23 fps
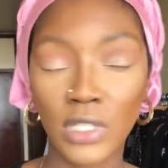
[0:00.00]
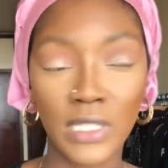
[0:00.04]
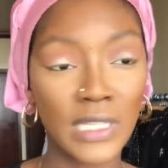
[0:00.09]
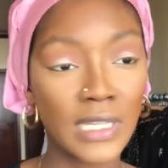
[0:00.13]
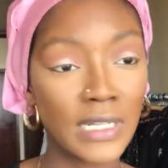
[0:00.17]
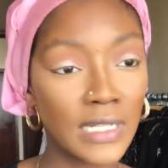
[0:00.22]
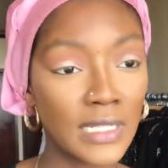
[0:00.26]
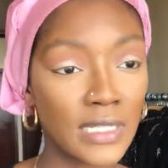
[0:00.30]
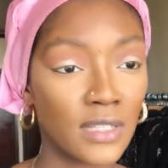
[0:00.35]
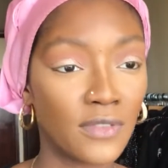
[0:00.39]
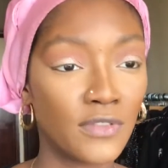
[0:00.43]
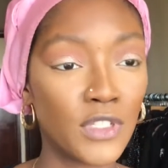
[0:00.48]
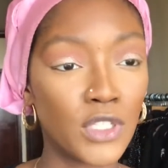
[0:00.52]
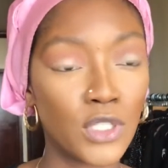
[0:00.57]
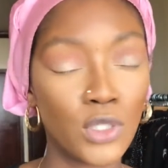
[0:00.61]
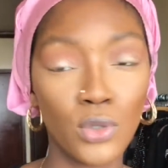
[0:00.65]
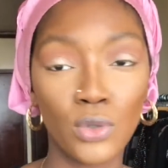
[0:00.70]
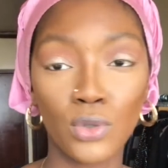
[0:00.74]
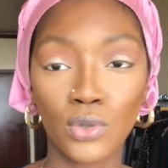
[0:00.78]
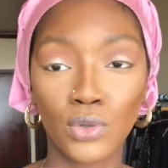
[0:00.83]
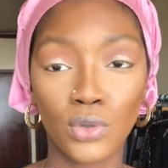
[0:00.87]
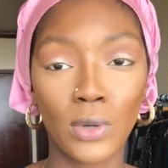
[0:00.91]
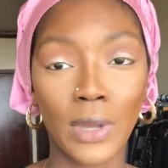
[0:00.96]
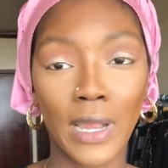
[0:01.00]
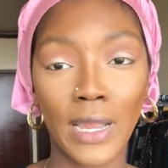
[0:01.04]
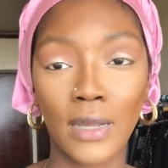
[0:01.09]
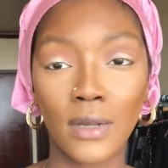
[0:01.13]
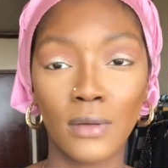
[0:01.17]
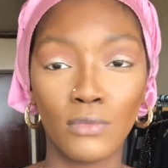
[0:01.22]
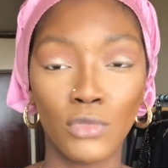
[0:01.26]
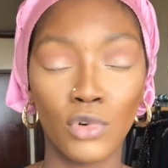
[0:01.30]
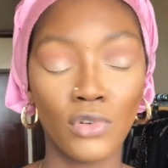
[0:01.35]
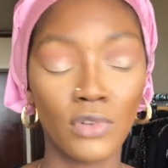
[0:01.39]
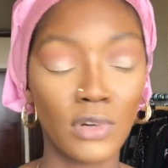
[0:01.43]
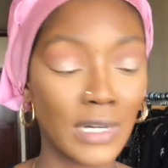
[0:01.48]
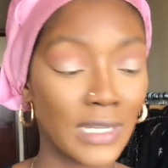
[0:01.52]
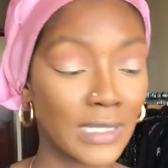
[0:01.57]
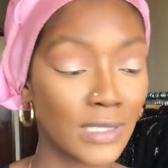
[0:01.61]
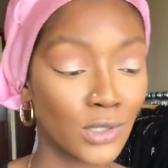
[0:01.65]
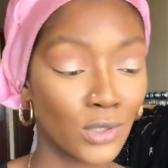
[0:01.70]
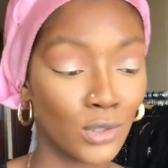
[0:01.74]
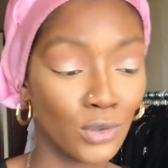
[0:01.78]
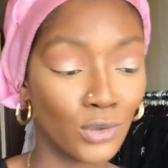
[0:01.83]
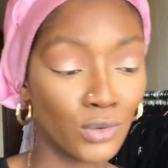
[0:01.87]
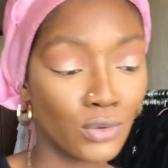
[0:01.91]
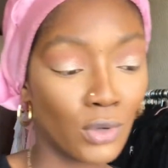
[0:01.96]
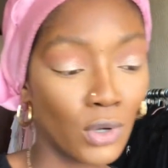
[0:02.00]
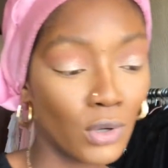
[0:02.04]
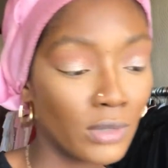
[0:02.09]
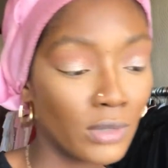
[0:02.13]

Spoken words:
at least if it's neutral I can more or less control